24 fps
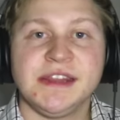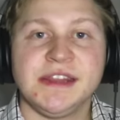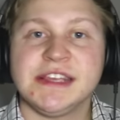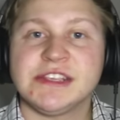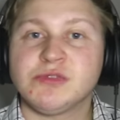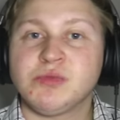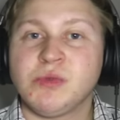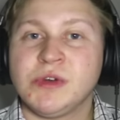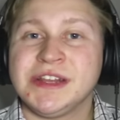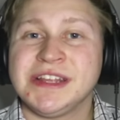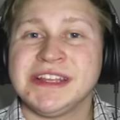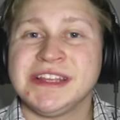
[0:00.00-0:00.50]
And
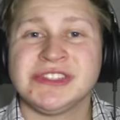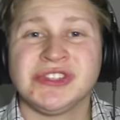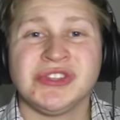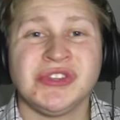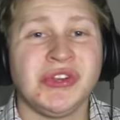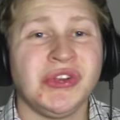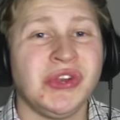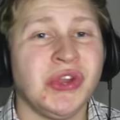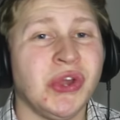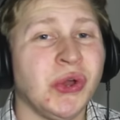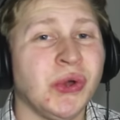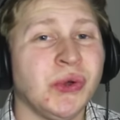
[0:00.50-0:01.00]
this one is
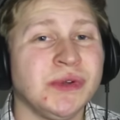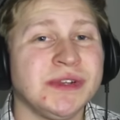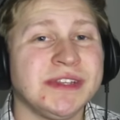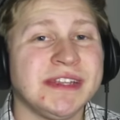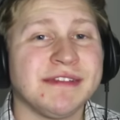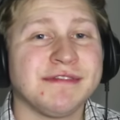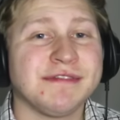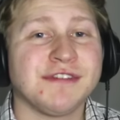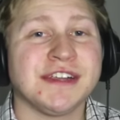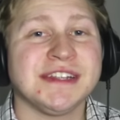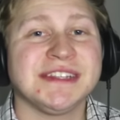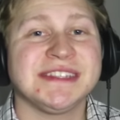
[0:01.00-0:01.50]
no
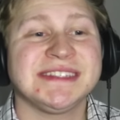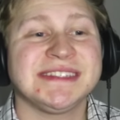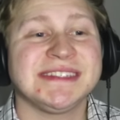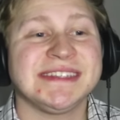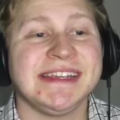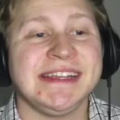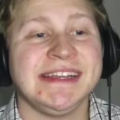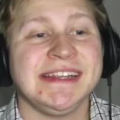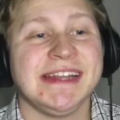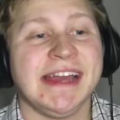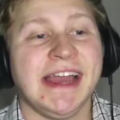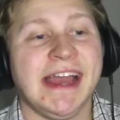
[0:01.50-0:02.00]
different,
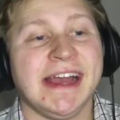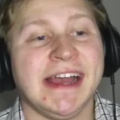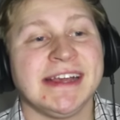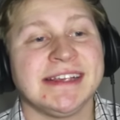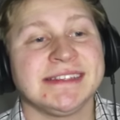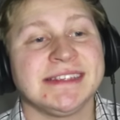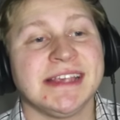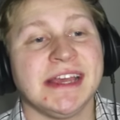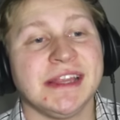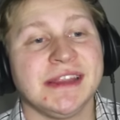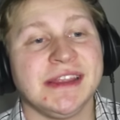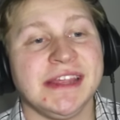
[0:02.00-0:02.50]
seen
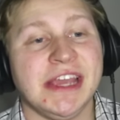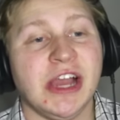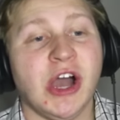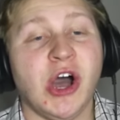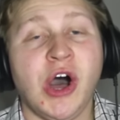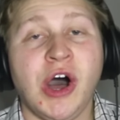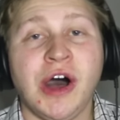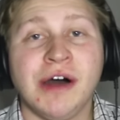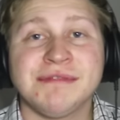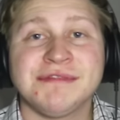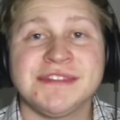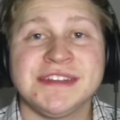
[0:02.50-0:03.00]
as the
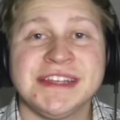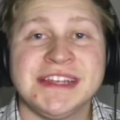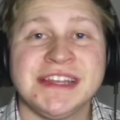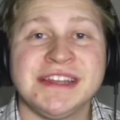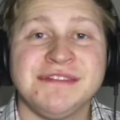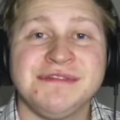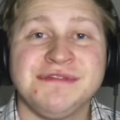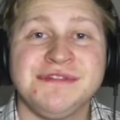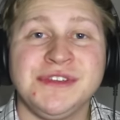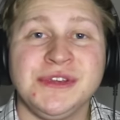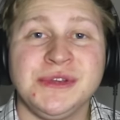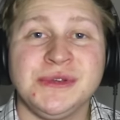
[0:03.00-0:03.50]
often
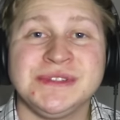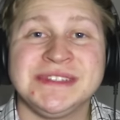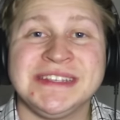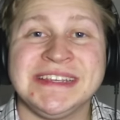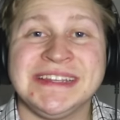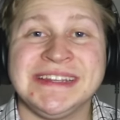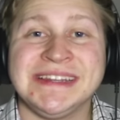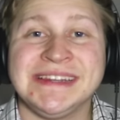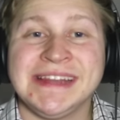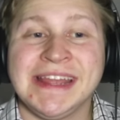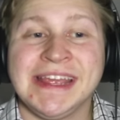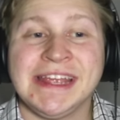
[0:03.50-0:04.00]

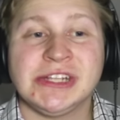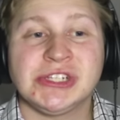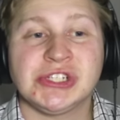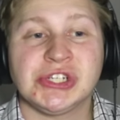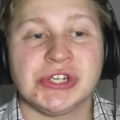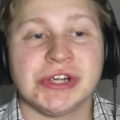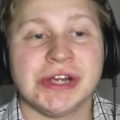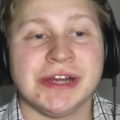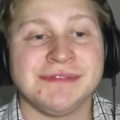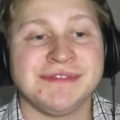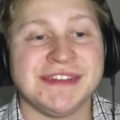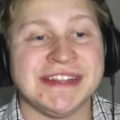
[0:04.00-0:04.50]
confusing
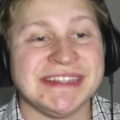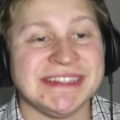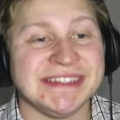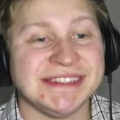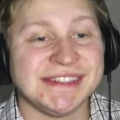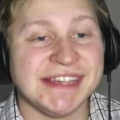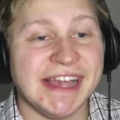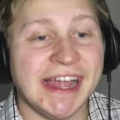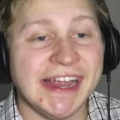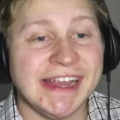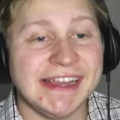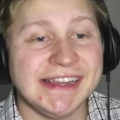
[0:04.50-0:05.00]
nature of
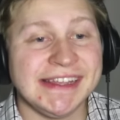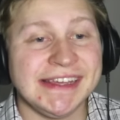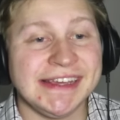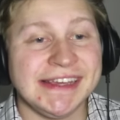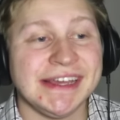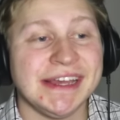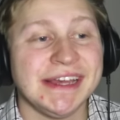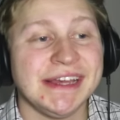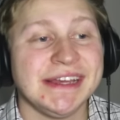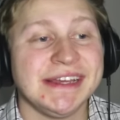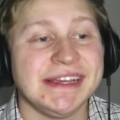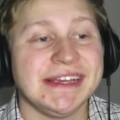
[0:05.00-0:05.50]

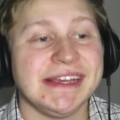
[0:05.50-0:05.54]
anxiety